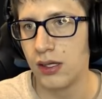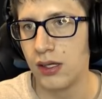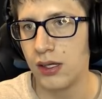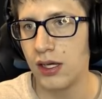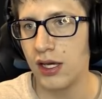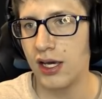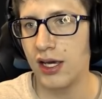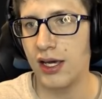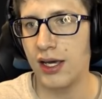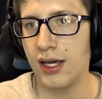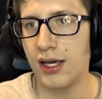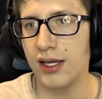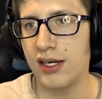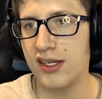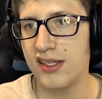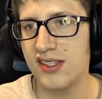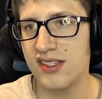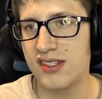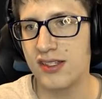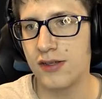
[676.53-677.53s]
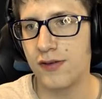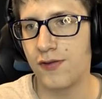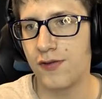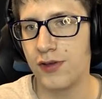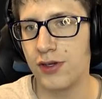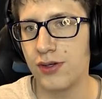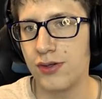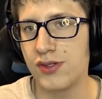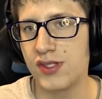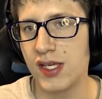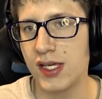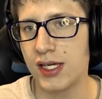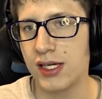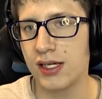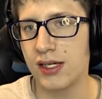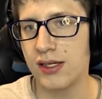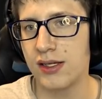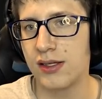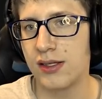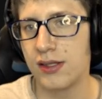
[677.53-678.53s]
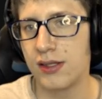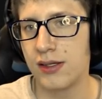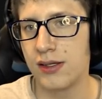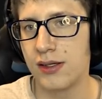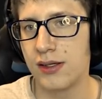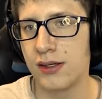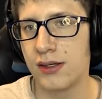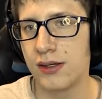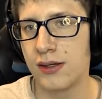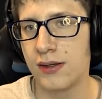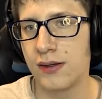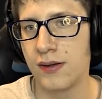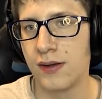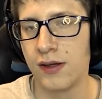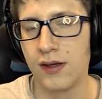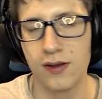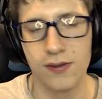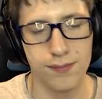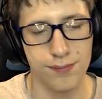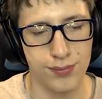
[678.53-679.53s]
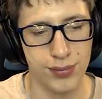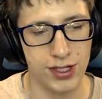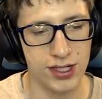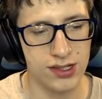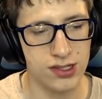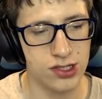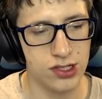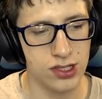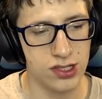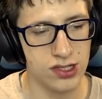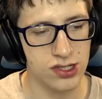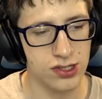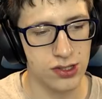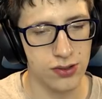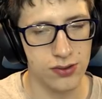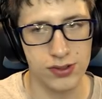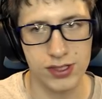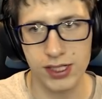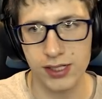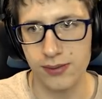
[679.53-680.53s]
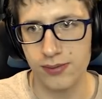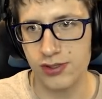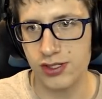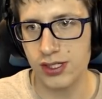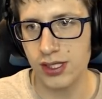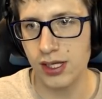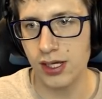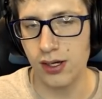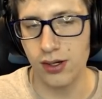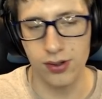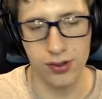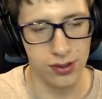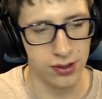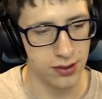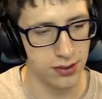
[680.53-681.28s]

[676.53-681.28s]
It, it is diffusing. But it's just so damn slow.